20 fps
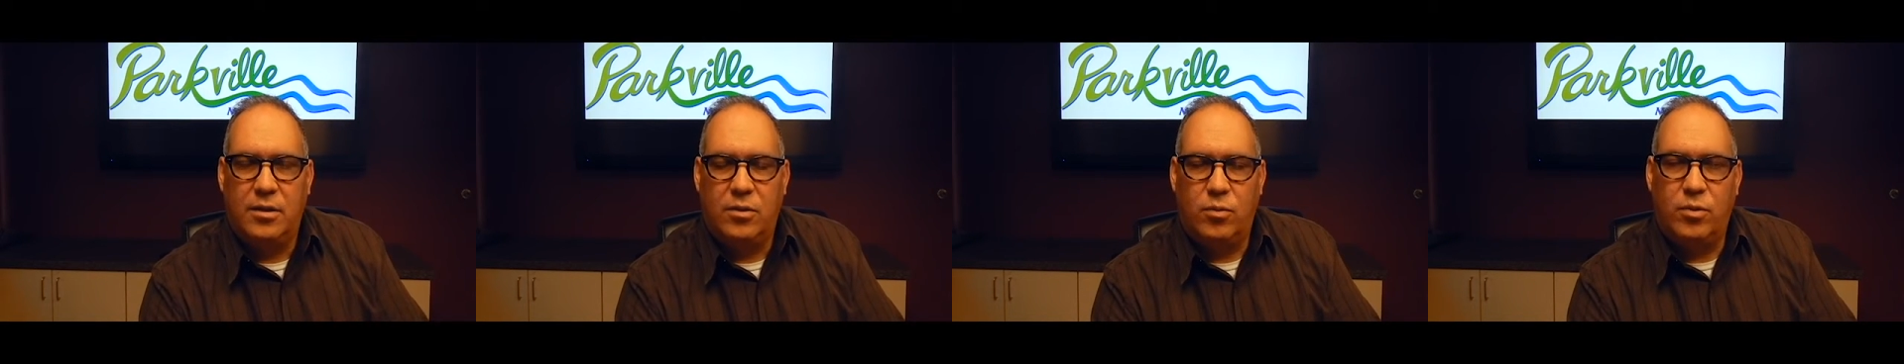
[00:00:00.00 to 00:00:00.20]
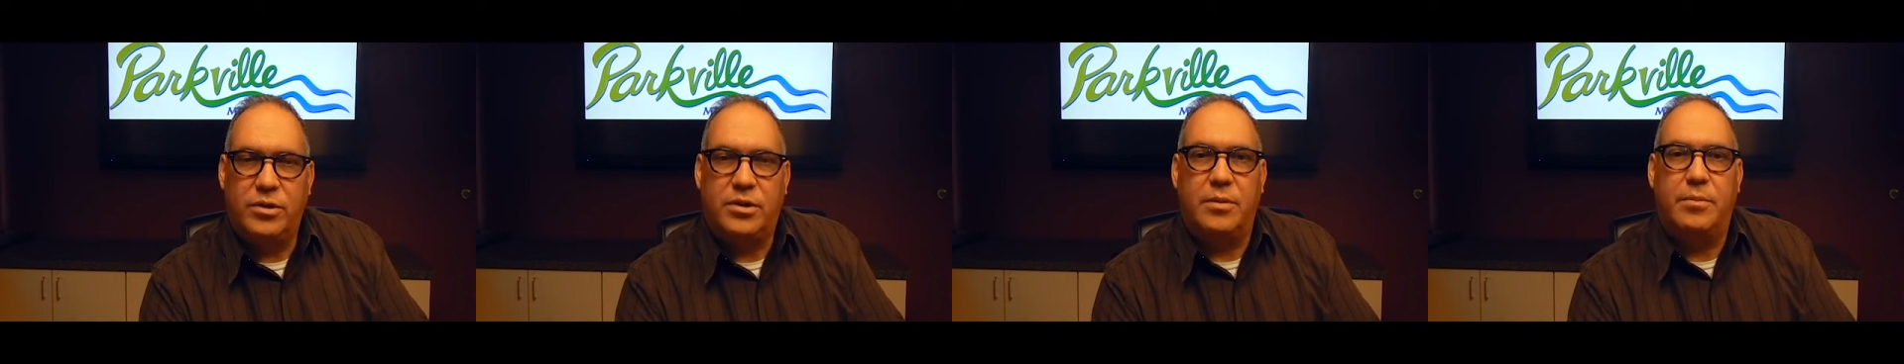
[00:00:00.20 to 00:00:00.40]

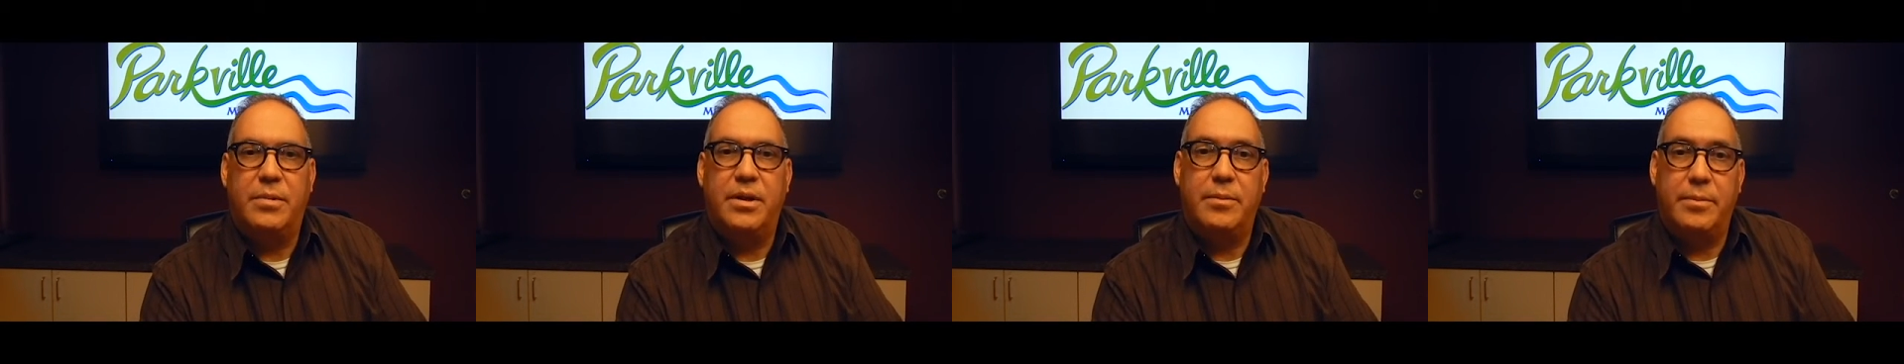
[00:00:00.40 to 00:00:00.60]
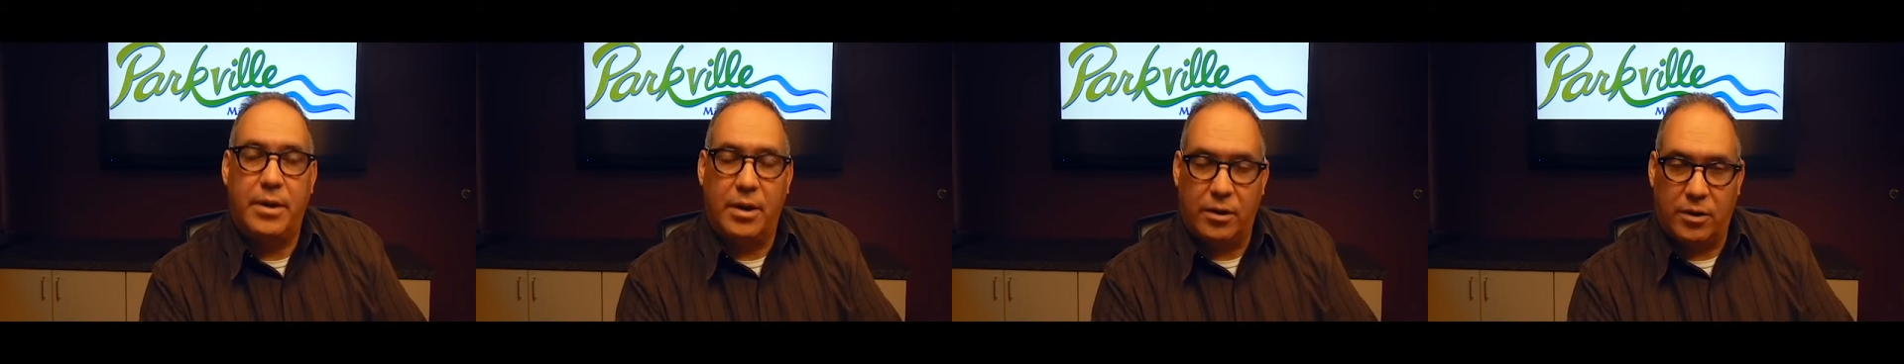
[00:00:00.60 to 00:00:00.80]
with the
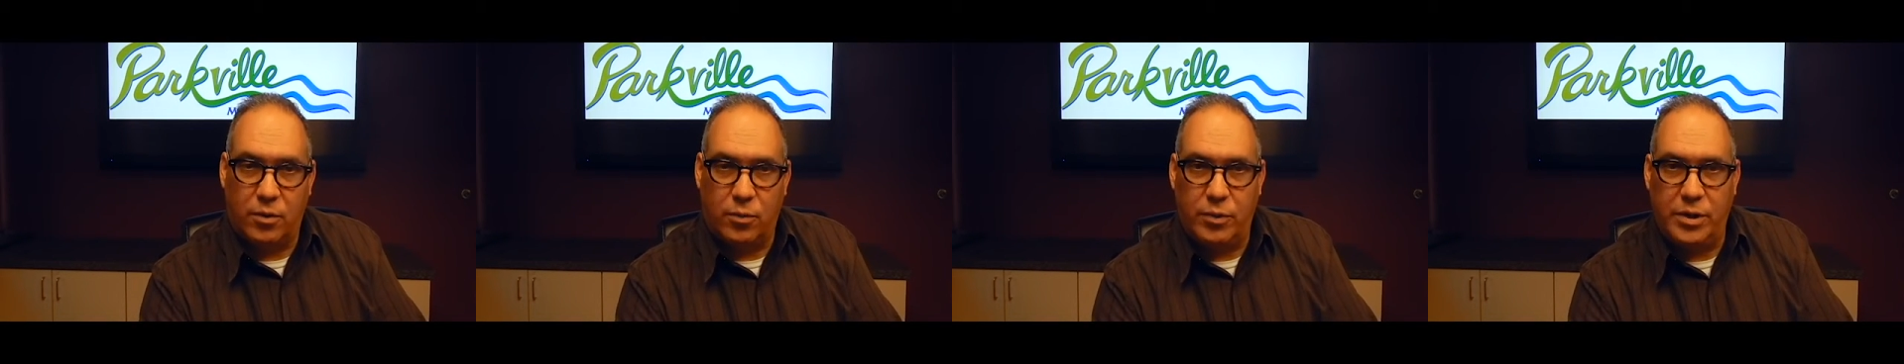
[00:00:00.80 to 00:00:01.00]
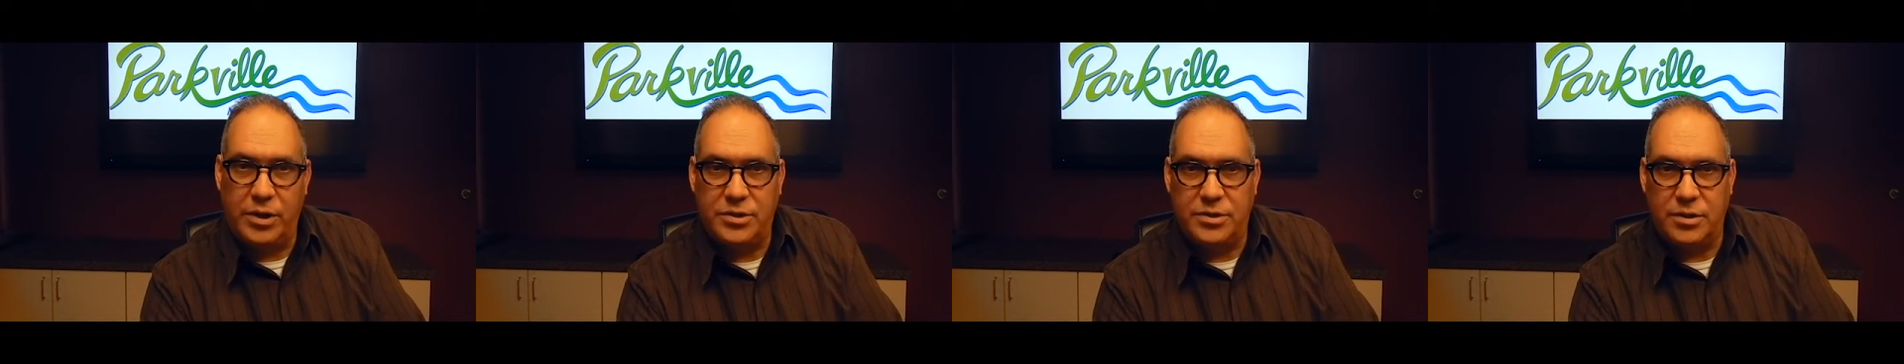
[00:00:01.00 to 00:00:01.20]
Mid-America
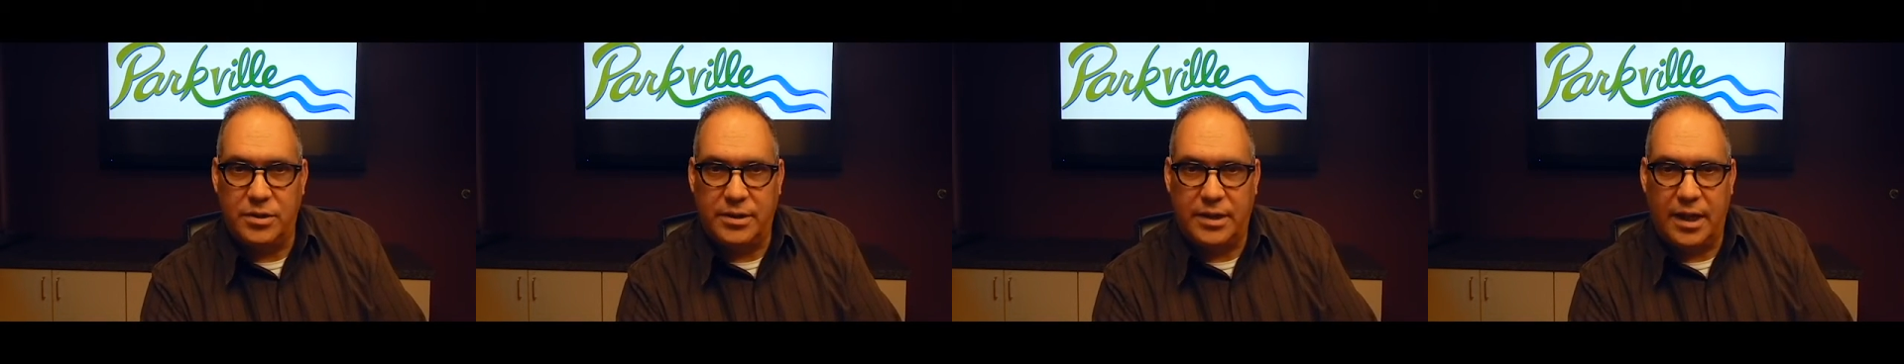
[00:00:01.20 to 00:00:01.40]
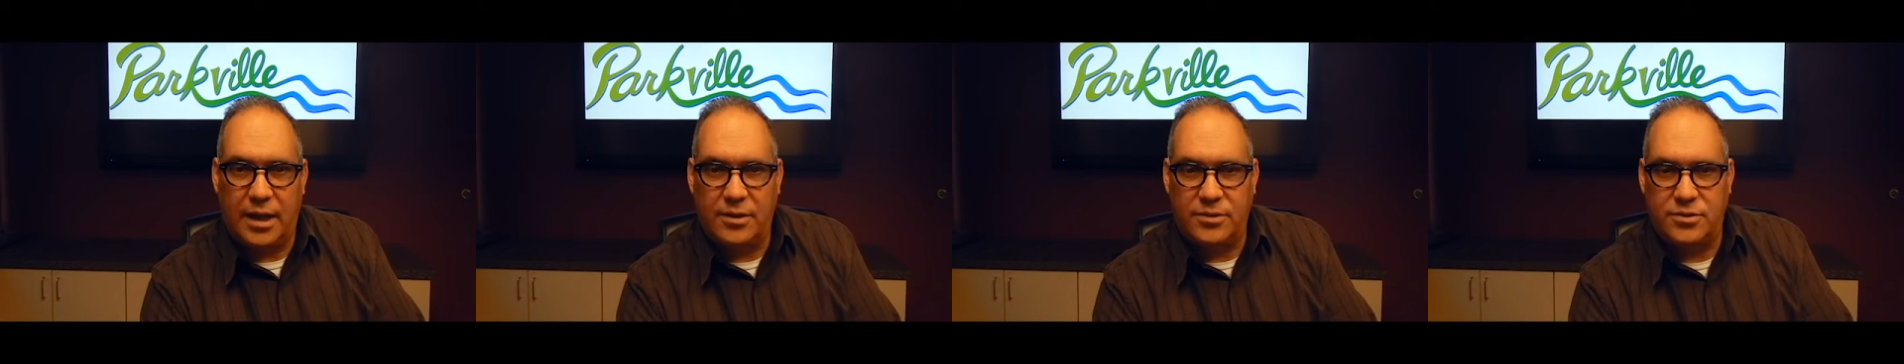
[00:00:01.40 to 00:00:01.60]
Regional
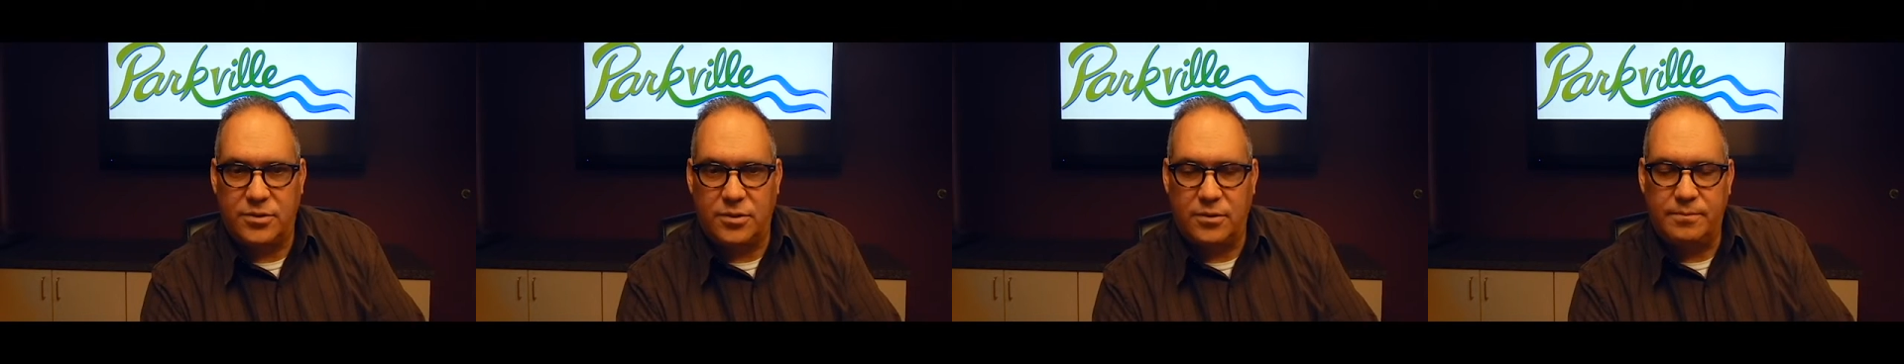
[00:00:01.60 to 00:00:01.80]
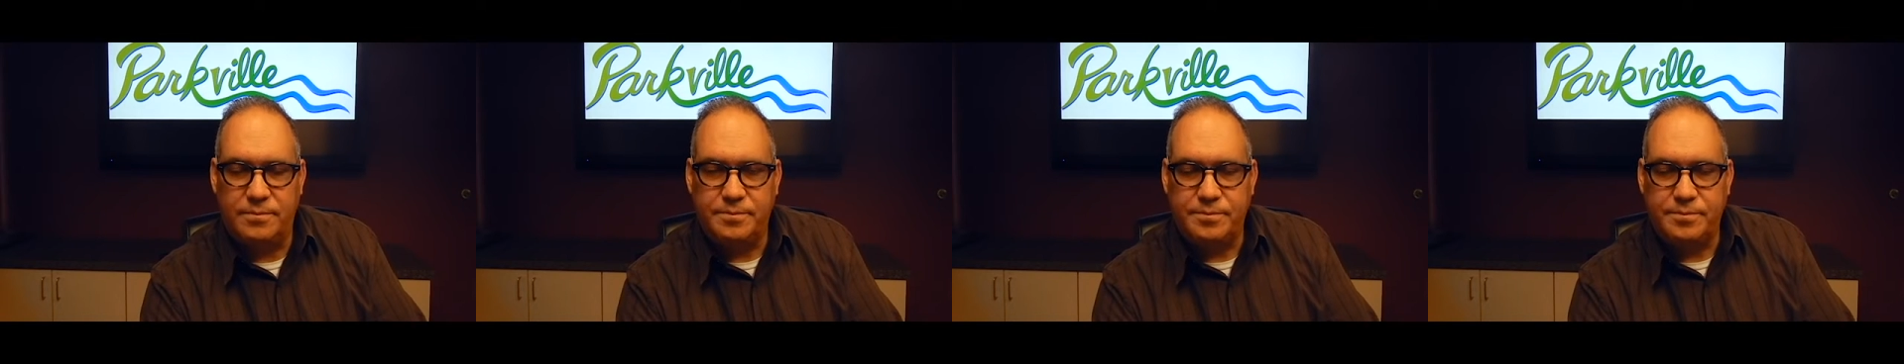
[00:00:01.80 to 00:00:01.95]
Council